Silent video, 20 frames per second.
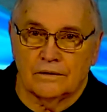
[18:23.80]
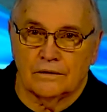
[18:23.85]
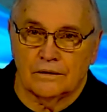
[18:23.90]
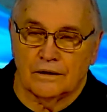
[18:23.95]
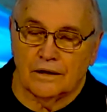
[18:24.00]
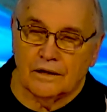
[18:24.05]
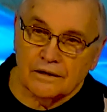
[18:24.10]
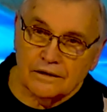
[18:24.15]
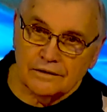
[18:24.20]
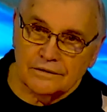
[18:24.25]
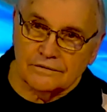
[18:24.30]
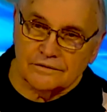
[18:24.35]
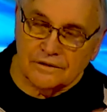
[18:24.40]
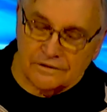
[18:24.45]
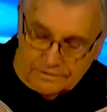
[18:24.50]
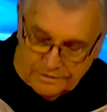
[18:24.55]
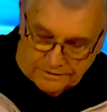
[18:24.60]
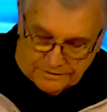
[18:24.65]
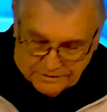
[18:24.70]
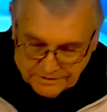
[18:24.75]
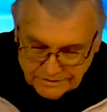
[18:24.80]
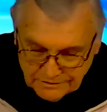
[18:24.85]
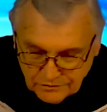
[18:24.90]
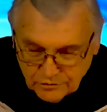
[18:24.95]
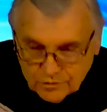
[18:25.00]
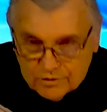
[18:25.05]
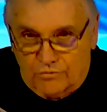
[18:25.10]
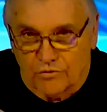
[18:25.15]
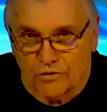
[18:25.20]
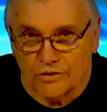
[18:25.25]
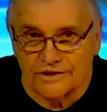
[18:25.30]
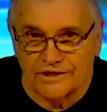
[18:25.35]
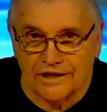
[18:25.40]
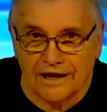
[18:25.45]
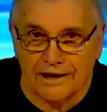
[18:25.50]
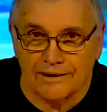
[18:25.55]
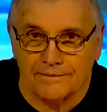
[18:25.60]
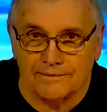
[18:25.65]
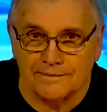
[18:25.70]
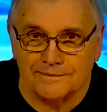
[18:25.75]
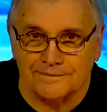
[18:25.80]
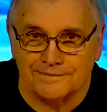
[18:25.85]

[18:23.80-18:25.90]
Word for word: Uh, one more time.